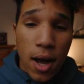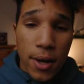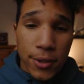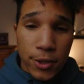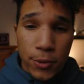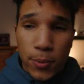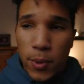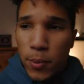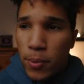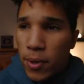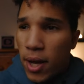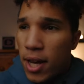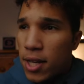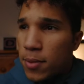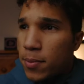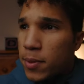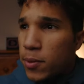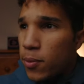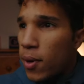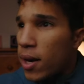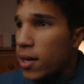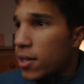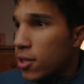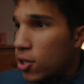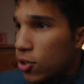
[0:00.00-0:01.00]
So people ask me,
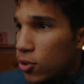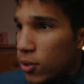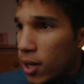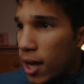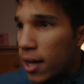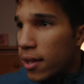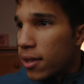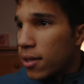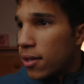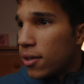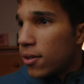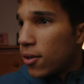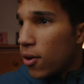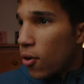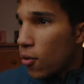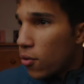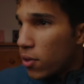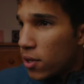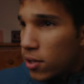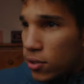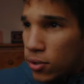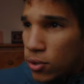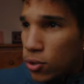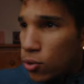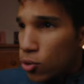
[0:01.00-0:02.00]
why don't you get, you know,
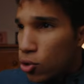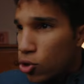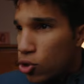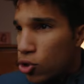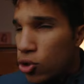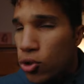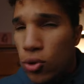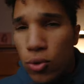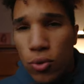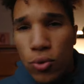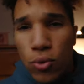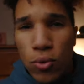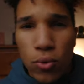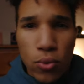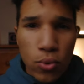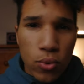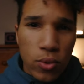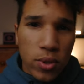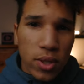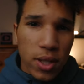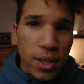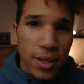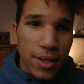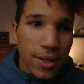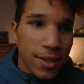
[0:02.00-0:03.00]
these new
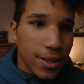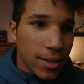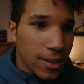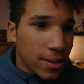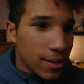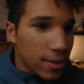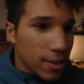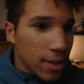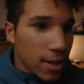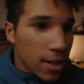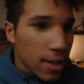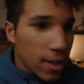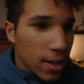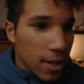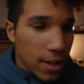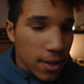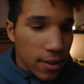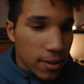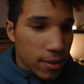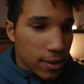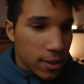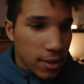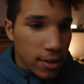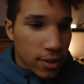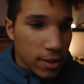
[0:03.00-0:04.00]
shoes and
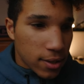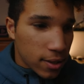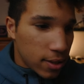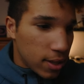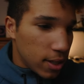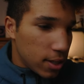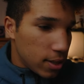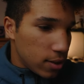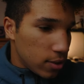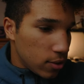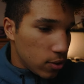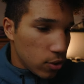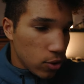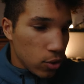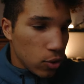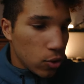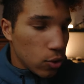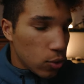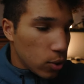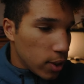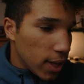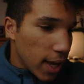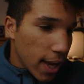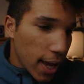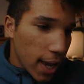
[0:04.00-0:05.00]
this
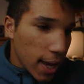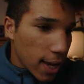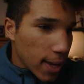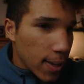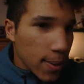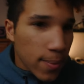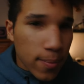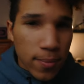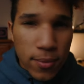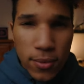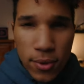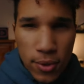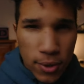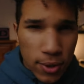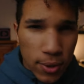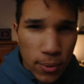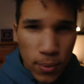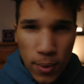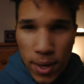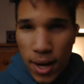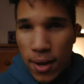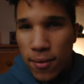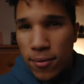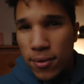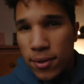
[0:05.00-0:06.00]
new games or
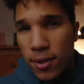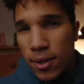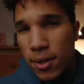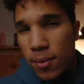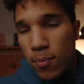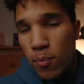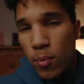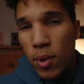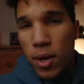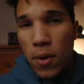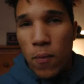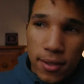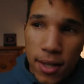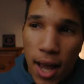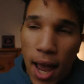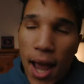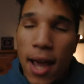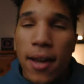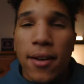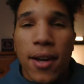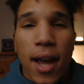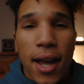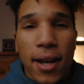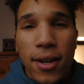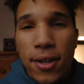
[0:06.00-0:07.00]
whatever, but
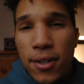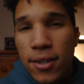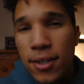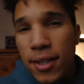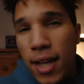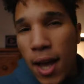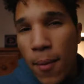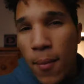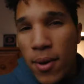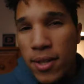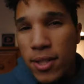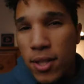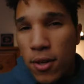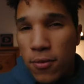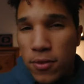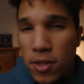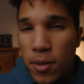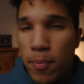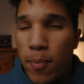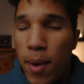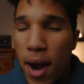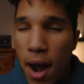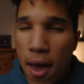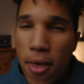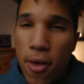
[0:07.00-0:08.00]
I couldn't get myself
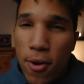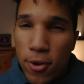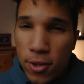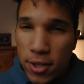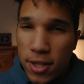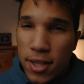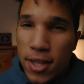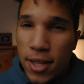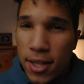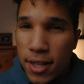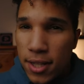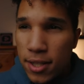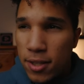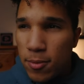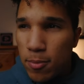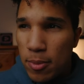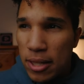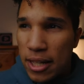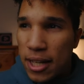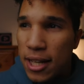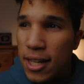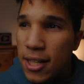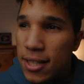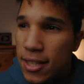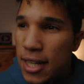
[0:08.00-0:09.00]
to buy those things
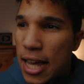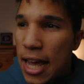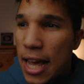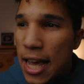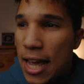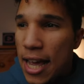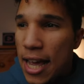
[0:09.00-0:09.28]
because